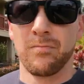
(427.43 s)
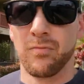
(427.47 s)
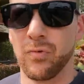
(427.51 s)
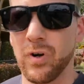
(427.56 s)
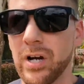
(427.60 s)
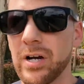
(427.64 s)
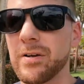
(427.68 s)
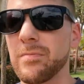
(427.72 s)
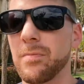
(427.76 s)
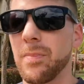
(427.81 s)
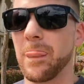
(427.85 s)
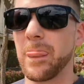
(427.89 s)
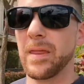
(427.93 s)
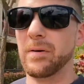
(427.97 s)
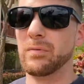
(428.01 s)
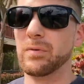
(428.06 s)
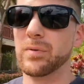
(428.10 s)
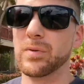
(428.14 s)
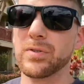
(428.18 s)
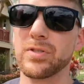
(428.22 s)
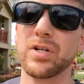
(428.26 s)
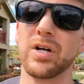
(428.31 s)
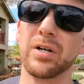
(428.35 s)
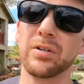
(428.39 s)
Right? And when
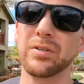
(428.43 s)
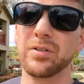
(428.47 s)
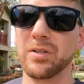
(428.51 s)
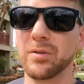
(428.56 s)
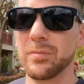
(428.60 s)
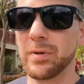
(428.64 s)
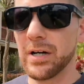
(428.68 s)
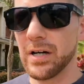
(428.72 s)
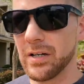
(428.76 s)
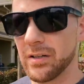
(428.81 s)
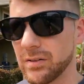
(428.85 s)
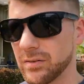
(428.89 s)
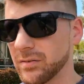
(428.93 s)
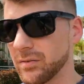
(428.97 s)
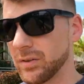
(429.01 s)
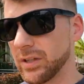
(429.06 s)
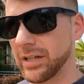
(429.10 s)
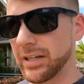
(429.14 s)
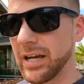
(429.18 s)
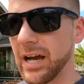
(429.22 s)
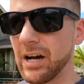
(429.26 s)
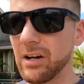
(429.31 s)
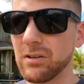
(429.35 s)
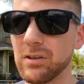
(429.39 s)
we're talking about
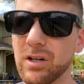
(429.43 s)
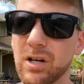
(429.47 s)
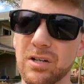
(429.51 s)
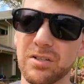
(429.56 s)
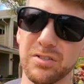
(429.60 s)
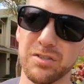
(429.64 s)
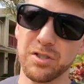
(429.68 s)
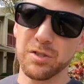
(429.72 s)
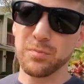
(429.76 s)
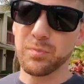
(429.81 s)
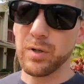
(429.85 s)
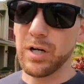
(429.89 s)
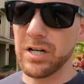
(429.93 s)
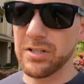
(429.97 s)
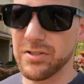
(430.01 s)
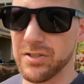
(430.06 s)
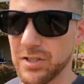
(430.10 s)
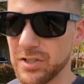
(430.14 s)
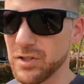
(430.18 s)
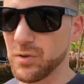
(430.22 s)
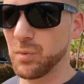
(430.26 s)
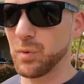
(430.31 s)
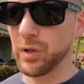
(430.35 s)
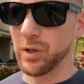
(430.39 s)
like how long does this
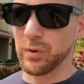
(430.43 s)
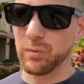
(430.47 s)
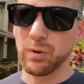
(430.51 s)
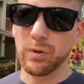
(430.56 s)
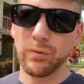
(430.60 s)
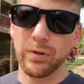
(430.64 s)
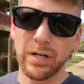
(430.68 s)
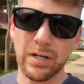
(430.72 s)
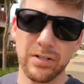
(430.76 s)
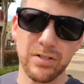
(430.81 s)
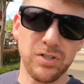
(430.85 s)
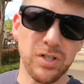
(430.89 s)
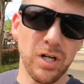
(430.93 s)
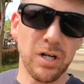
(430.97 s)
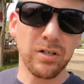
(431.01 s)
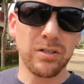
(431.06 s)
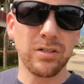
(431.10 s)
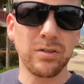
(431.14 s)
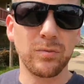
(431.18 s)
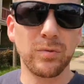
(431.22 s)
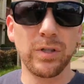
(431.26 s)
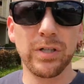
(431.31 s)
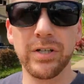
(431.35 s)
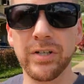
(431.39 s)
process work? Well, when I was
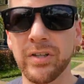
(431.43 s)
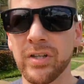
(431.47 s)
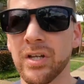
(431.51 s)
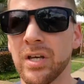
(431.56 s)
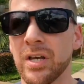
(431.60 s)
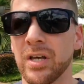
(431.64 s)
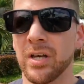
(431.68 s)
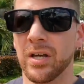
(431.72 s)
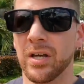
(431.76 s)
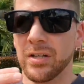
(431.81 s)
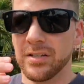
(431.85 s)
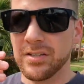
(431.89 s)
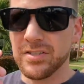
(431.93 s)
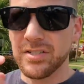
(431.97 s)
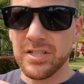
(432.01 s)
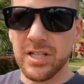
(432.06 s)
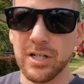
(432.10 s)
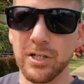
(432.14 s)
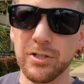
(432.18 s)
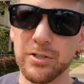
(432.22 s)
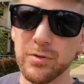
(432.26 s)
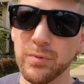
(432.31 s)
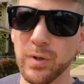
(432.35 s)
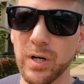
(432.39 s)
talking with the
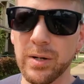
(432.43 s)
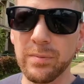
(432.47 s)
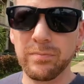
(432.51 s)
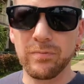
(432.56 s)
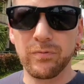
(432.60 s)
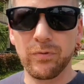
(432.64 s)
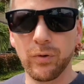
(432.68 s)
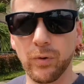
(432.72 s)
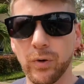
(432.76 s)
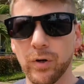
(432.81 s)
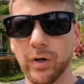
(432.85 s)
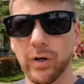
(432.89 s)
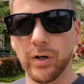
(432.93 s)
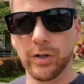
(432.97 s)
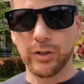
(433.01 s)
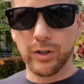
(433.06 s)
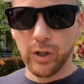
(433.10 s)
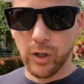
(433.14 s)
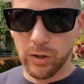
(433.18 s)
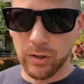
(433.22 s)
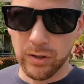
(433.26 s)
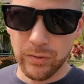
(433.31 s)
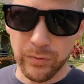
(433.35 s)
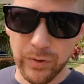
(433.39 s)
sales rep for
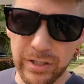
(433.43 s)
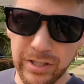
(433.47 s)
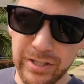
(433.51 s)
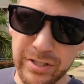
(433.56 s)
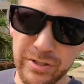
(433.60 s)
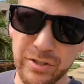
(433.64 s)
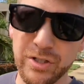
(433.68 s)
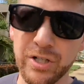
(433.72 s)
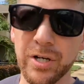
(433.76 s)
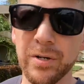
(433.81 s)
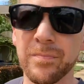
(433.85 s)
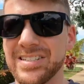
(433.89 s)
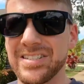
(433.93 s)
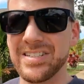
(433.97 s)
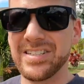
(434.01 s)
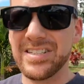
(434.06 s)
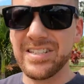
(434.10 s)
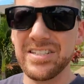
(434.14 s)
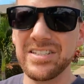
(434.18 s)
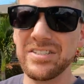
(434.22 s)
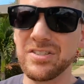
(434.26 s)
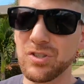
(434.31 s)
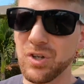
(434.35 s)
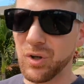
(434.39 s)
Koa Ridge,
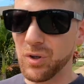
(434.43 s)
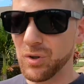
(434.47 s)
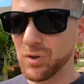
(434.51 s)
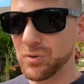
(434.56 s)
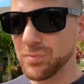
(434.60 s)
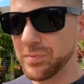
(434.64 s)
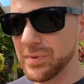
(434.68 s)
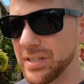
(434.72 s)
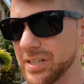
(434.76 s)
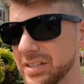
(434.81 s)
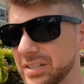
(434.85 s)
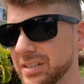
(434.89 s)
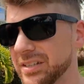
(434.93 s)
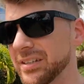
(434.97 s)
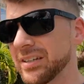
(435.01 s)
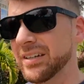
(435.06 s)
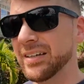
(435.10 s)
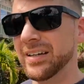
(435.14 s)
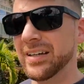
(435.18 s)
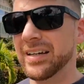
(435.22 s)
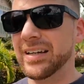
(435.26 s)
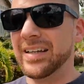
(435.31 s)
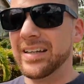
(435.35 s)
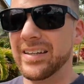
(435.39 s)
she told me
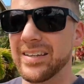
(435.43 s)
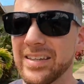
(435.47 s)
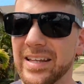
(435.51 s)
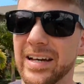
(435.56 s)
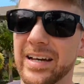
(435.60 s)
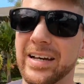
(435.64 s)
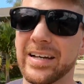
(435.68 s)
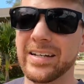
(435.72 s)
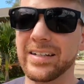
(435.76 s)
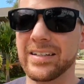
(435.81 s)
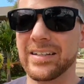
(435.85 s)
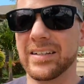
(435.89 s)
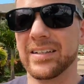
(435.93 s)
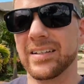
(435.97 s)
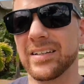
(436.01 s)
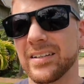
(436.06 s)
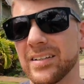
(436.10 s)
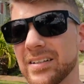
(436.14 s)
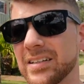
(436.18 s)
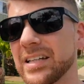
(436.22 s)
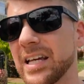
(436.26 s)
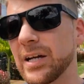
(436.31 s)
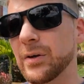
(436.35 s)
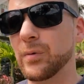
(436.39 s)
that
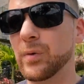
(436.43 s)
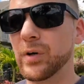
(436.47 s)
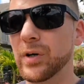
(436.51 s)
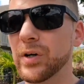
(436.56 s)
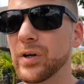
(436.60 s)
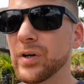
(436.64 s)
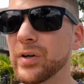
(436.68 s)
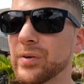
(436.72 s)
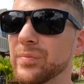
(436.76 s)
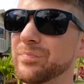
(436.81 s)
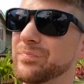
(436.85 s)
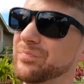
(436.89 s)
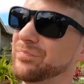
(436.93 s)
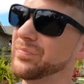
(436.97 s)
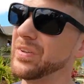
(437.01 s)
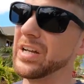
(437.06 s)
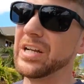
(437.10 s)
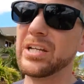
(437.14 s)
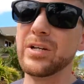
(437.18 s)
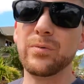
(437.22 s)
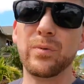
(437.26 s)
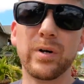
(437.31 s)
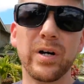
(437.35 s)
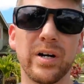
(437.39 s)
they were
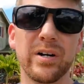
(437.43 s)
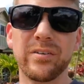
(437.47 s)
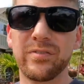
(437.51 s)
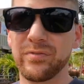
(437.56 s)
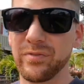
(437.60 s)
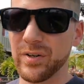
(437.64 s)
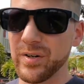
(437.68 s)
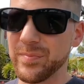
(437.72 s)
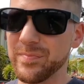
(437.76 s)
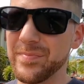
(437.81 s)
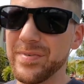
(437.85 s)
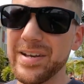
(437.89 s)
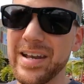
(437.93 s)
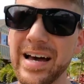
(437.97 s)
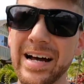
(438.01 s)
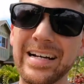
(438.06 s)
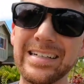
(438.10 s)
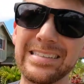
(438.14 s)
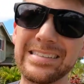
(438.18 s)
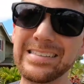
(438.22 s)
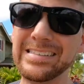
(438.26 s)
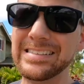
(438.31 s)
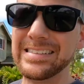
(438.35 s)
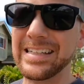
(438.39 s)
anywhere from
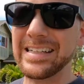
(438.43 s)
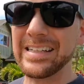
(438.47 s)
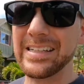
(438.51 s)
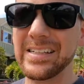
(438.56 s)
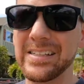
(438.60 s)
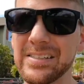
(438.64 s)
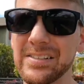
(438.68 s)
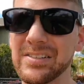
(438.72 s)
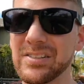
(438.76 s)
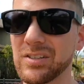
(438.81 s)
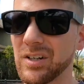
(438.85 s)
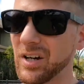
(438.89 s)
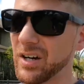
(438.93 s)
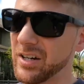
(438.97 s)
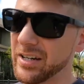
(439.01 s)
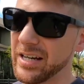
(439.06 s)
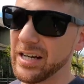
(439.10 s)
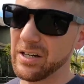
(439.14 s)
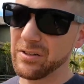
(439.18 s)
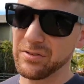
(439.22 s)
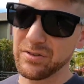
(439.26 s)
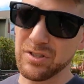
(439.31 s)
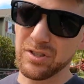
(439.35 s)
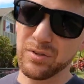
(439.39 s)
ninety days on
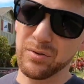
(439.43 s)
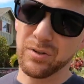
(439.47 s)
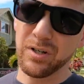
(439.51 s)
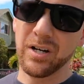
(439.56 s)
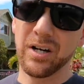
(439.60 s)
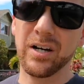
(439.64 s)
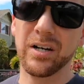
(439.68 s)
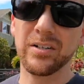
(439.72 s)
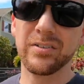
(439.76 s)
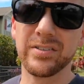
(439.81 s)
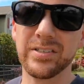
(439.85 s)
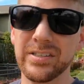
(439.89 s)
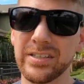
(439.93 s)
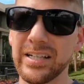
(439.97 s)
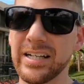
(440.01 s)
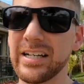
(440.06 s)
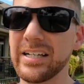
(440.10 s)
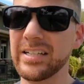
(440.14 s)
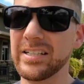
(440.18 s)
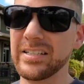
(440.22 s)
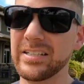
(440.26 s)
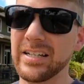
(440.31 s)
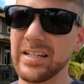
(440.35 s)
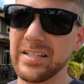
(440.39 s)
out to one hundred
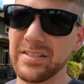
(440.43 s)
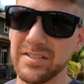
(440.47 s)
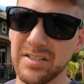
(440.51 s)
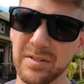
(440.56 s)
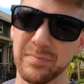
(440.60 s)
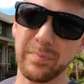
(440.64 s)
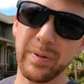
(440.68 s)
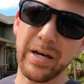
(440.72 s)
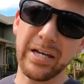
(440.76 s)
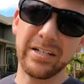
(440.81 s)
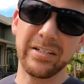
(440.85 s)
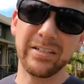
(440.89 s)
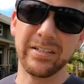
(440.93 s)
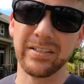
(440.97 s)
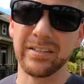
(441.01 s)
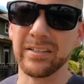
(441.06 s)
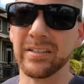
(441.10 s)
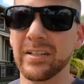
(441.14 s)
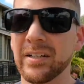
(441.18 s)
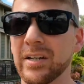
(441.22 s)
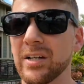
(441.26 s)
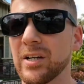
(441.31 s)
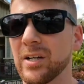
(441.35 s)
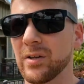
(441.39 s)
eighty days depending,
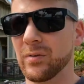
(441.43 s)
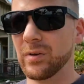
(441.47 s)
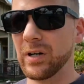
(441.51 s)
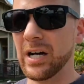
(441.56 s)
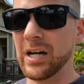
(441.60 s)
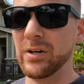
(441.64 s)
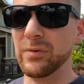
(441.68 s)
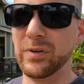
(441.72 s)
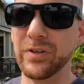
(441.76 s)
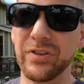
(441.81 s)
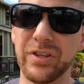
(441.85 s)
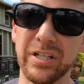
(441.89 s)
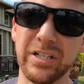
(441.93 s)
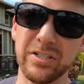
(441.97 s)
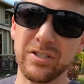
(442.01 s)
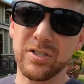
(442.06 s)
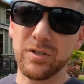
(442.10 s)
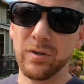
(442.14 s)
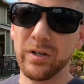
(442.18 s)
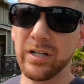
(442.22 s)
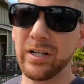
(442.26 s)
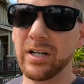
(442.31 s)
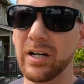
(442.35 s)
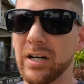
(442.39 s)
right? With things
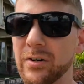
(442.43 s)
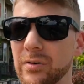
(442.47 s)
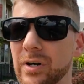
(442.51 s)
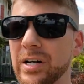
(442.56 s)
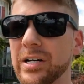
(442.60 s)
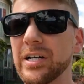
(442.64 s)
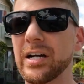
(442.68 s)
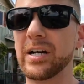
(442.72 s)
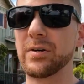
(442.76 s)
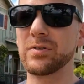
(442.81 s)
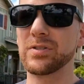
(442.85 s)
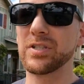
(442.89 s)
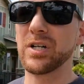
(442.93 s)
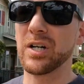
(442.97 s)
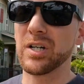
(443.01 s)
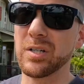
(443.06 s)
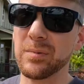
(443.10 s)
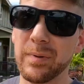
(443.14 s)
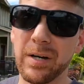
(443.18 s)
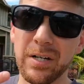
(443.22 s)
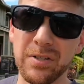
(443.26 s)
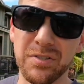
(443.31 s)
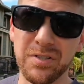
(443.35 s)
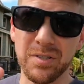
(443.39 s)
going on right now, we're
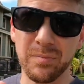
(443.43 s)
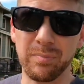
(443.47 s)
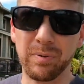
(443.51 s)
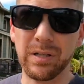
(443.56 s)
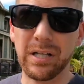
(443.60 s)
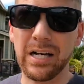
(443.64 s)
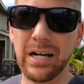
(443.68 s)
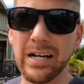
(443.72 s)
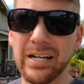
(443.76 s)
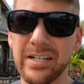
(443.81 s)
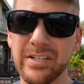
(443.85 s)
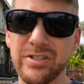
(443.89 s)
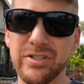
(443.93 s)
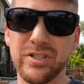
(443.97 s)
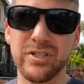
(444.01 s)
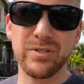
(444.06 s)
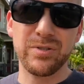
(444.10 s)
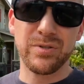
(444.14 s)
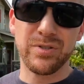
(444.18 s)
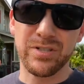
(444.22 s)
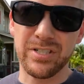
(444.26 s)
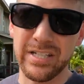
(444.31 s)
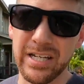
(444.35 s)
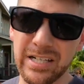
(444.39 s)
talking about supply
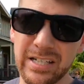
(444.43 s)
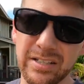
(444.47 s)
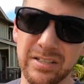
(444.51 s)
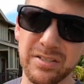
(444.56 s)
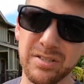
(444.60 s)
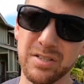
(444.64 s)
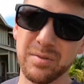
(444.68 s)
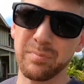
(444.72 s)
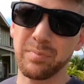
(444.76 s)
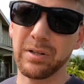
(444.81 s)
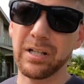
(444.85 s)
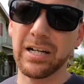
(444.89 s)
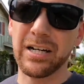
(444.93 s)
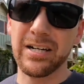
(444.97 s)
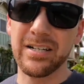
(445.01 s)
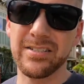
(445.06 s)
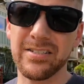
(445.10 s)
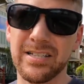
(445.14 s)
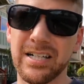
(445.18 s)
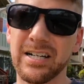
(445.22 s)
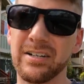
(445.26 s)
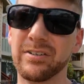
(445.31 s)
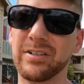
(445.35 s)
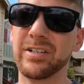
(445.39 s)
issues, getting the
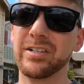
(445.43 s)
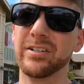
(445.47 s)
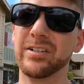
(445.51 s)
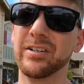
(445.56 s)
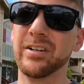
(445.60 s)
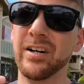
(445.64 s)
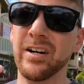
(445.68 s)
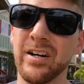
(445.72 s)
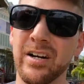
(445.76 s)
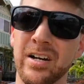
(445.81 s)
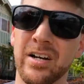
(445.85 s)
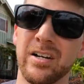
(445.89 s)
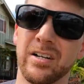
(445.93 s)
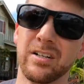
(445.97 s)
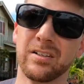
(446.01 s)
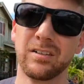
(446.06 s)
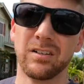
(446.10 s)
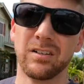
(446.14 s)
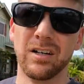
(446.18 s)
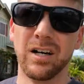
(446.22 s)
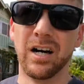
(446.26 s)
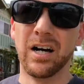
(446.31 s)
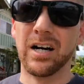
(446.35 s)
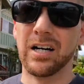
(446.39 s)
supplies out here,
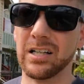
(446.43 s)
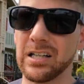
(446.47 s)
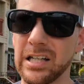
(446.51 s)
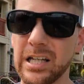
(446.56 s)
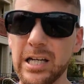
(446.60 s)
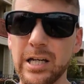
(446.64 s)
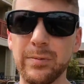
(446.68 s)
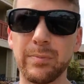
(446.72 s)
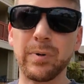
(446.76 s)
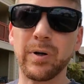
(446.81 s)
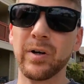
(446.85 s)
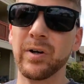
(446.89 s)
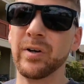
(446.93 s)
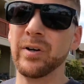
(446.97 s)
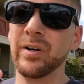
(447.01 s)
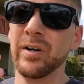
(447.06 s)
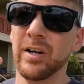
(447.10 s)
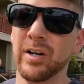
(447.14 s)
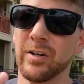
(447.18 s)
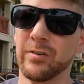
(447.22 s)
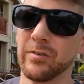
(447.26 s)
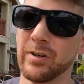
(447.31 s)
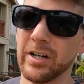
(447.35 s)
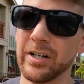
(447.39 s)
uh, labor,
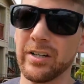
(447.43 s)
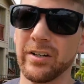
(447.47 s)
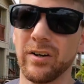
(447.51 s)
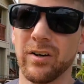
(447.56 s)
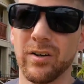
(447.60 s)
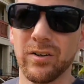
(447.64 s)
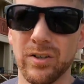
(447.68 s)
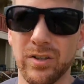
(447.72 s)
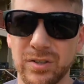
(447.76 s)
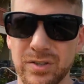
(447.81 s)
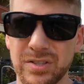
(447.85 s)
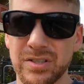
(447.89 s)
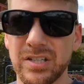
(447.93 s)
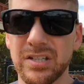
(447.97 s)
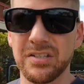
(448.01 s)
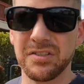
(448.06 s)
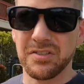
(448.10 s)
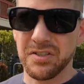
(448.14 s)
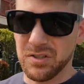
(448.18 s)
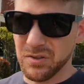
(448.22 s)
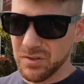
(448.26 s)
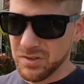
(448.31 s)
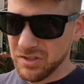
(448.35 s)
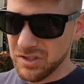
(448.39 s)
right? All those
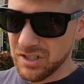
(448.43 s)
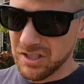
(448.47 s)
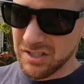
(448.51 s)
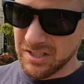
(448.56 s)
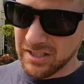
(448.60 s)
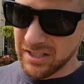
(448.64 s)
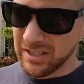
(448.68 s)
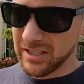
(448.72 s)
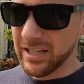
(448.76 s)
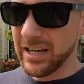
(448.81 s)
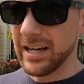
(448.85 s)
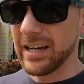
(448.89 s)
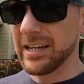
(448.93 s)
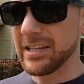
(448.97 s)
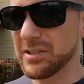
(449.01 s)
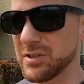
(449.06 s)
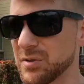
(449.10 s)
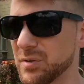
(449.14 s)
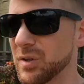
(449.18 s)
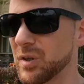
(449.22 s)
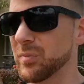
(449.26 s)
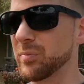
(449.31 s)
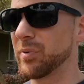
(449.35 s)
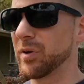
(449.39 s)
things. So she said the
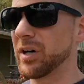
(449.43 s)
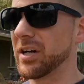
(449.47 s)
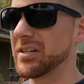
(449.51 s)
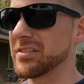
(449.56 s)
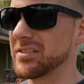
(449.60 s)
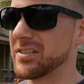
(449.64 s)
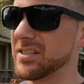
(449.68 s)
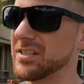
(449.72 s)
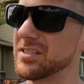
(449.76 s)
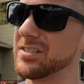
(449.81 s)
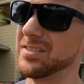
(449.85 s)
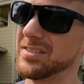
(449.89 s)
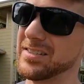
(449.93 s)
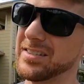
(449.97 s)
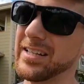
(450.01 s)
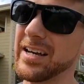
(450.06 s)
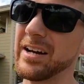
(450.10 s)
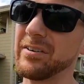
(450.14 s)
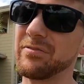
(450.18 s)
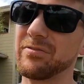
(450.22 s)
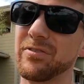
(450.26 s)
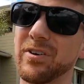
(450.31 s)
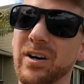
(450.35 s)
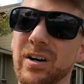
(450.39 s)
escrow process is
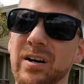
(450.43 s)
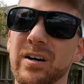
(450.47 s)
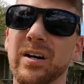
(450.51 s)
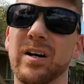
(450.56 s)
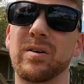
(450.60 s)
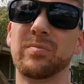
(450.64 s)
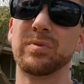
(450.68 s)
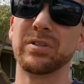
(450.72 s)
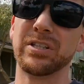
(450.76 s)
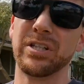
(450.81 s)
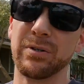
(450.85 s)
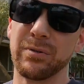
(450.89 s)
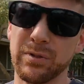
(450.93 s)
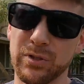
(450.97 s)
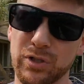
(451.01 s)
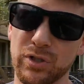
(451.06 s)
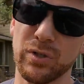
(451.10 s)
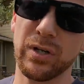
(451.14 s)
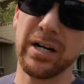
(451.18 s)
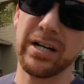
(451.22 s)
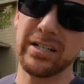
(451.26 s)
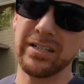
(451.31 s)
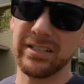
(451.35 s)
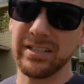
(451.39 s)
that far out, but they were
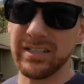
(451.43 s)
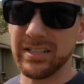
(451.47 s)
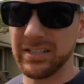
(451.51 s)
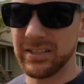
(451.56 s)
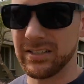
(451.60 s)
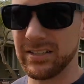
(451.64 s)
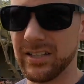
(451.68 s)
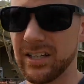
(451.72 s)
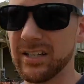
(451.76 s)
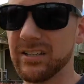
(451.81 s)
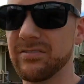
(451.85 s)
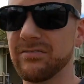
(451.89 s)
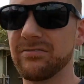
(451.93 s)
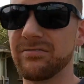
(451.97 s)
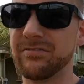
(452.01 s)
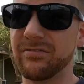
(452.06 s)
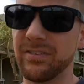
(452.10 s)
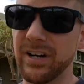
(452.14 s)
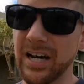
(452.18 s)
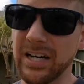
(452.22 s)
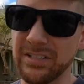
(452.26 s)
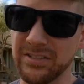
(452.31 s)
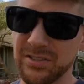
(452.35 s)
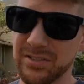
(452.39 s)
trying to get it done
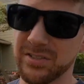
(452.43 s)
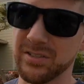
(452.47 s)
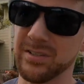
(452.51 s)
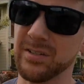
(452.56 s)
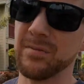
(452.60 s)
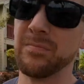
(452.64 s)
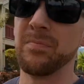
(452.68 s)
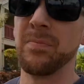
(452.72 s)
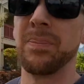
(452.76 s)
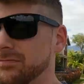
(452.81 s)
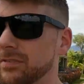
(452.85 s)
faster.